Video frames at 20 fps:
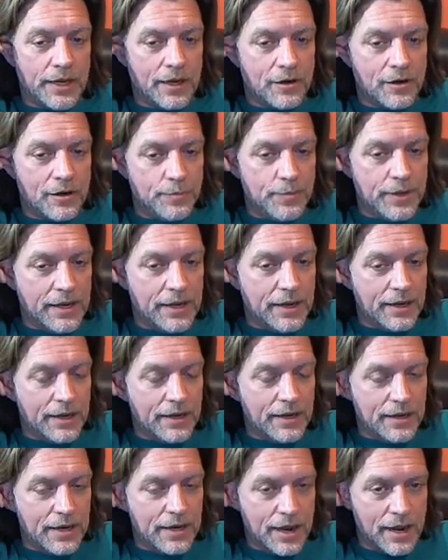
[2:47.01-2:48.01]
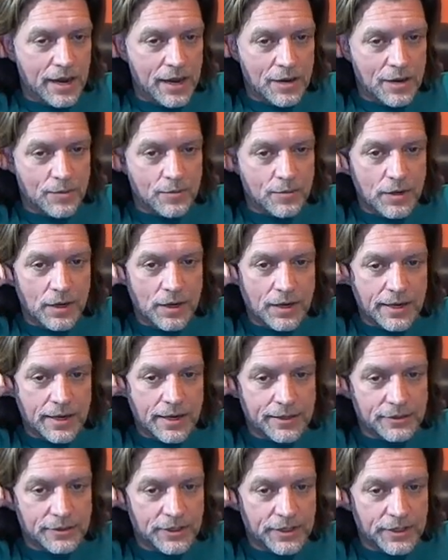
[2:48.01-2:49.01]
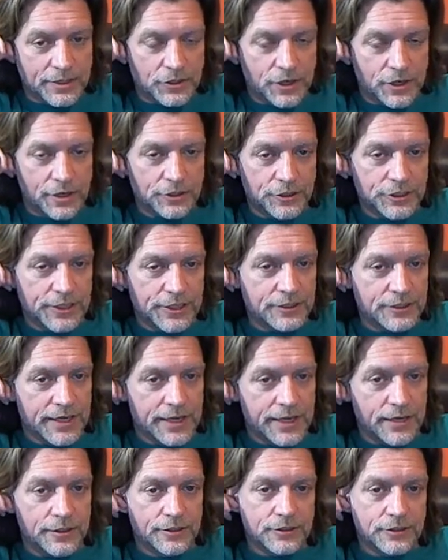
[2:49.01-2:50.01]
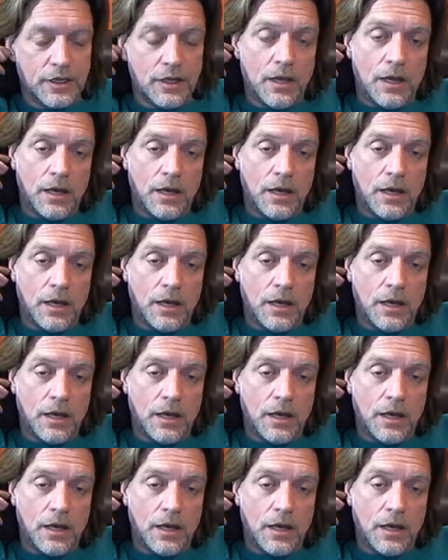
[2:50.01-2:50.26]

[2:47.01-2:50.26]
on being at NAMM? Uh, says R.J. Sanders.